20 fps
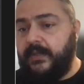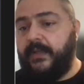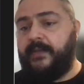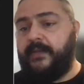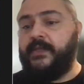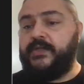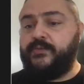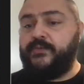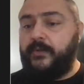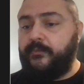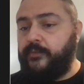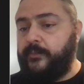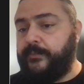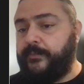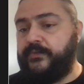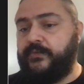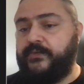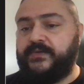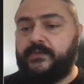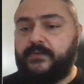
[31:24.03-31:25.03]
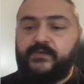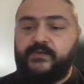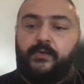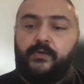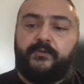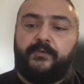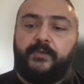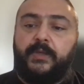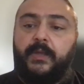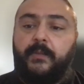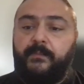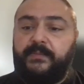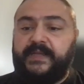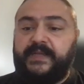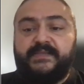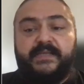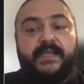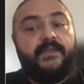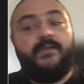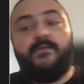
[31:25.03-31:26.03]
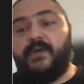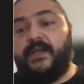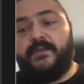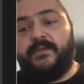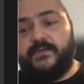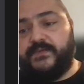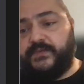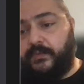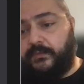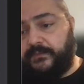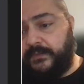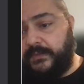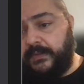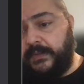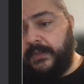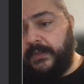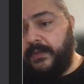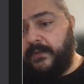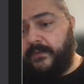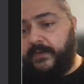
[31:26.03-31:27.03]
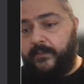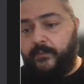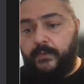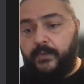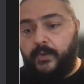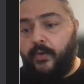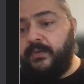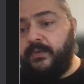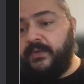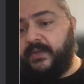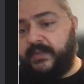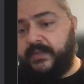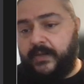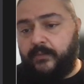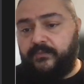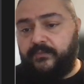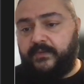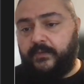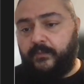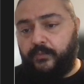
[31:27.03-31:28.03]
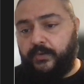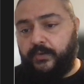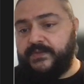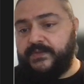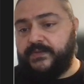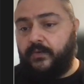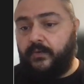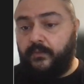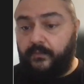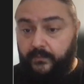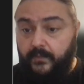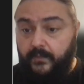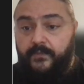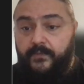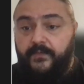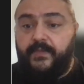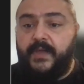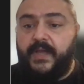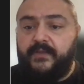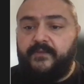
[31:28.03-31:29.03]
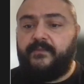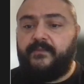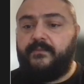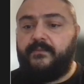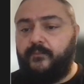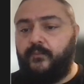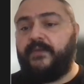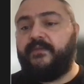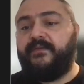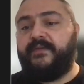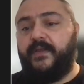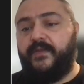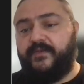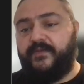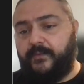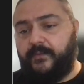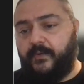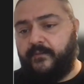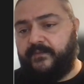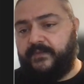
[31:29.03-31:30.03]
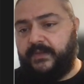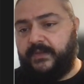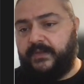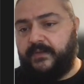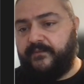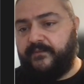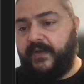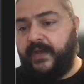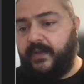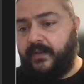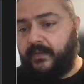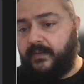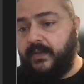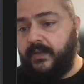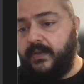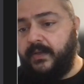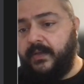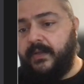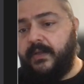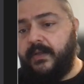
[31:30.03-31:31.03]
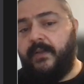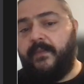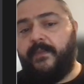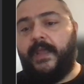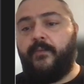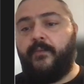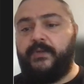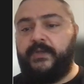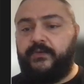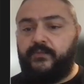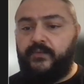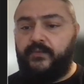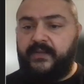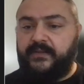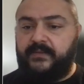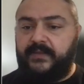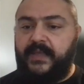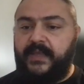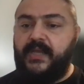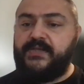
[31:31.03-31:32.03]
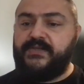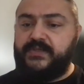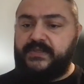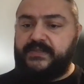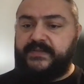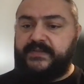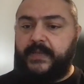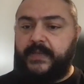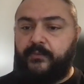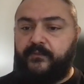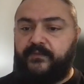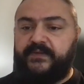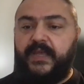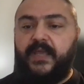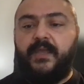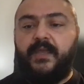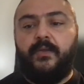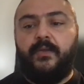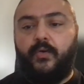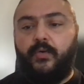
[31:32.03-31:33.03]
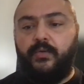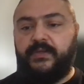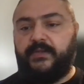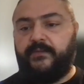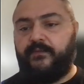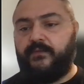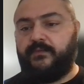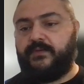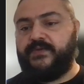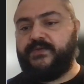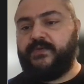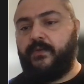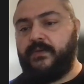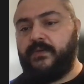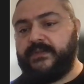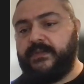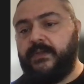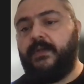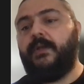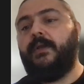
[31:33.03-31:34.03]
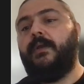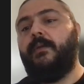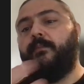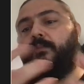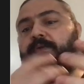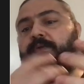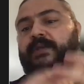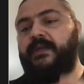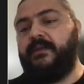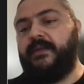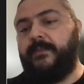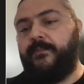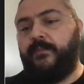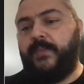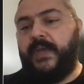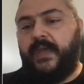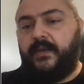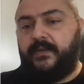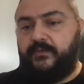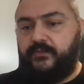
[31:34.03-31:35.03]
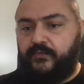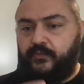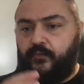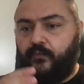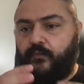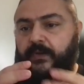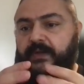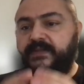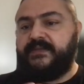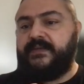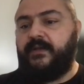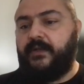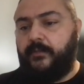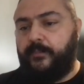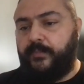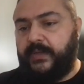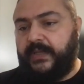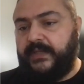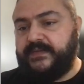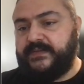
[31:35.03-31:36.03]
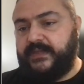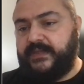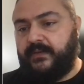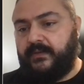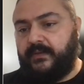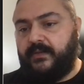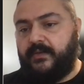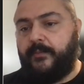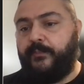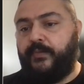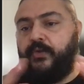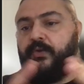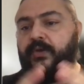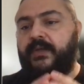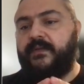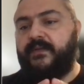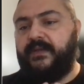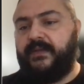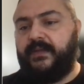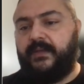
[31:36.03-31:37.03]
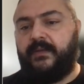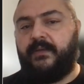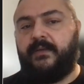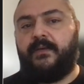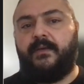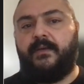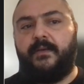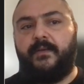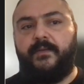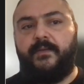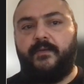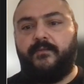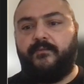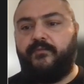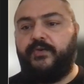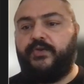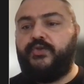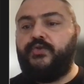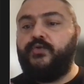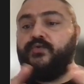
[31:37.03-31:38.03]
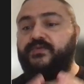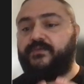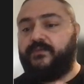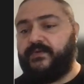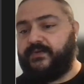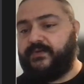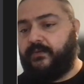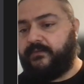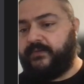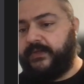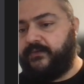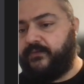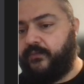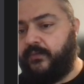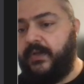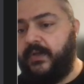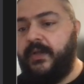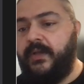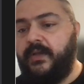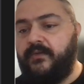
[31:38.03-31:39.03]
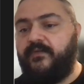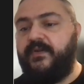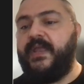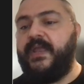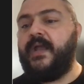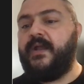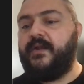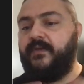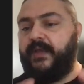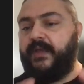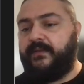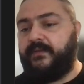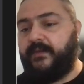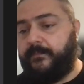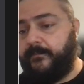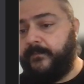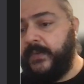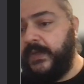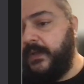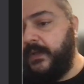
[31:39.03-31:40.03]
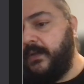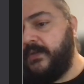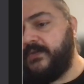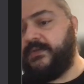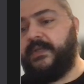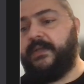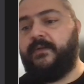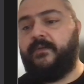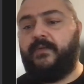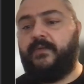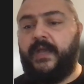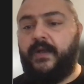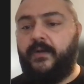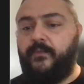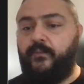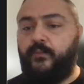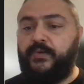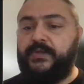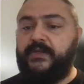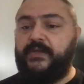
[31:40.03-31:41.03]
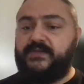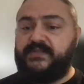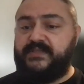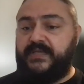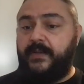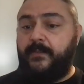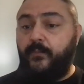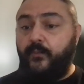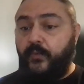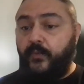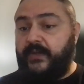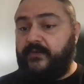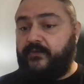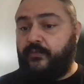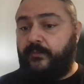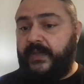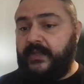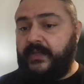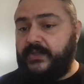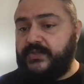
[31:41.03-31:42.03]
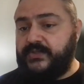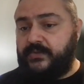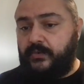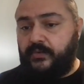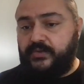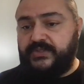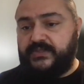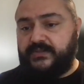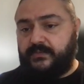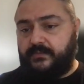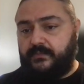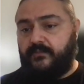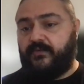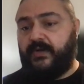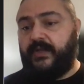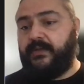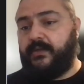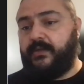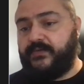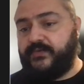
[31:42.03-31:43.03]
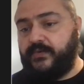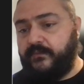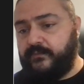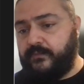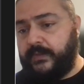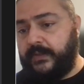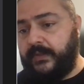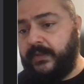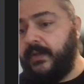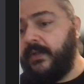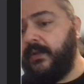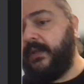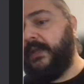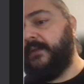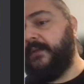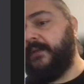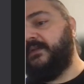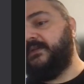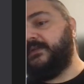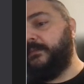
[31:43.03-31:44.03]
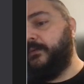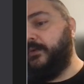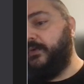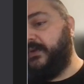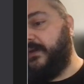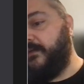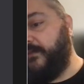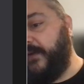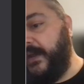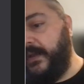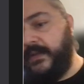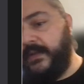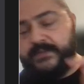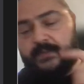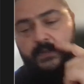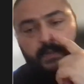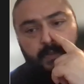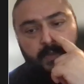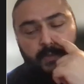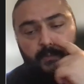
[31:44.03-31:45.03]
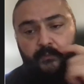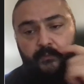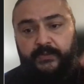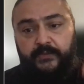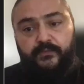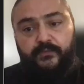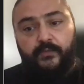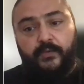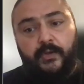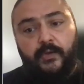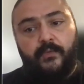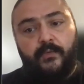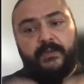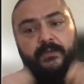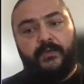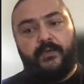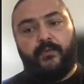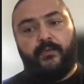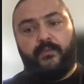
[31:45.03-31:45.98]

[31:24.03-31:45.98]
And each one will produce a result. But that's not the right result. They will only count the words on that 1/10 of the file. Now we need to add an extra step of taking all the different results, bringing them back to one single place and computing the reduced result, right, to re-aggregate them. So now we need some way to manage not just running our software and distributing our files. We need to go and